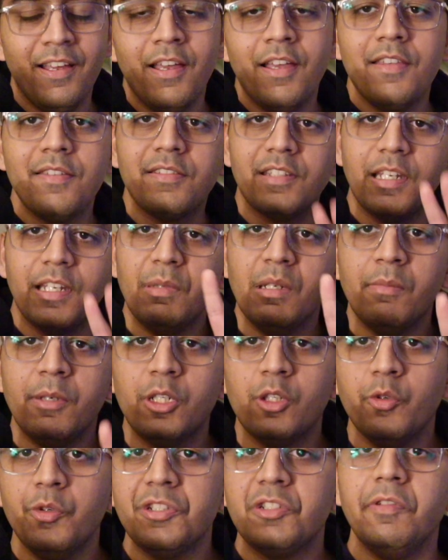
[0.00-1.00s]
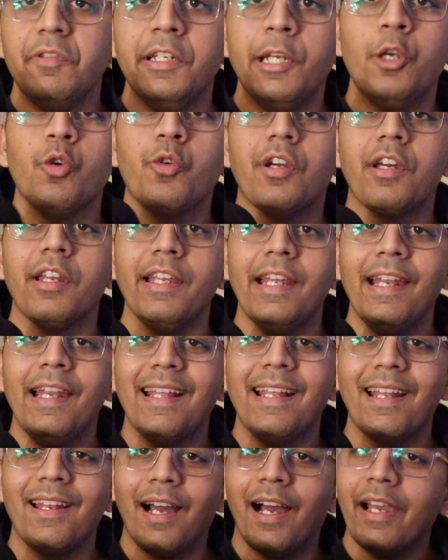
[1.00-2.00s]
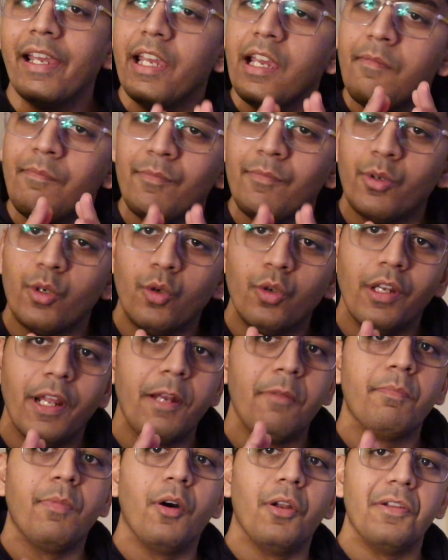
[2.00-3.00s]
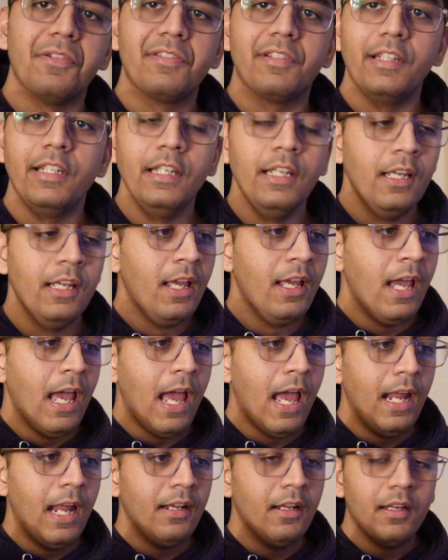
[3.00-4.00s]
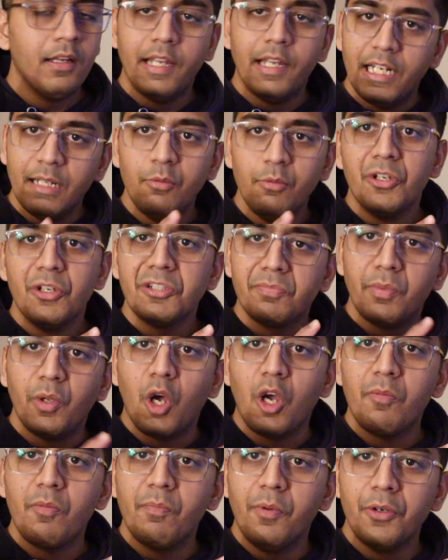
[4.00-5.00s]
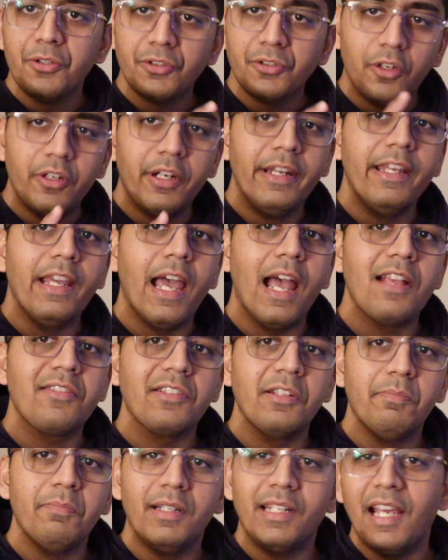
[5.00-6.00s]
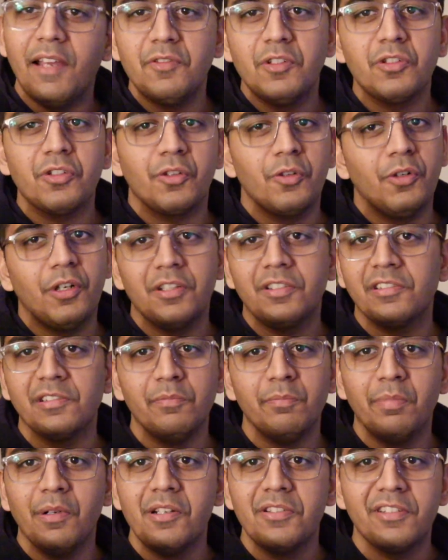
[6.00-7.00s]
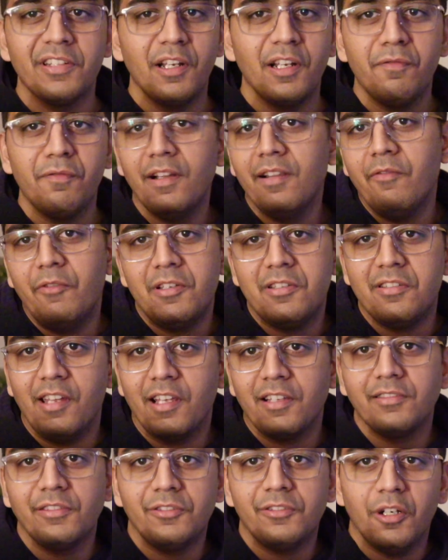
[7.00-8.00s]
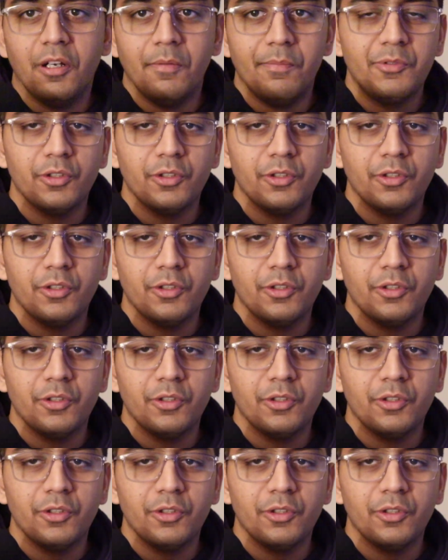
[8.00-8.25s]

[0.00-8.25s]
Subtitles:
Step number two is we need to create an IAM role and policy. And AWS blog post already has it, but I've just wrote a simple shell file which does the job.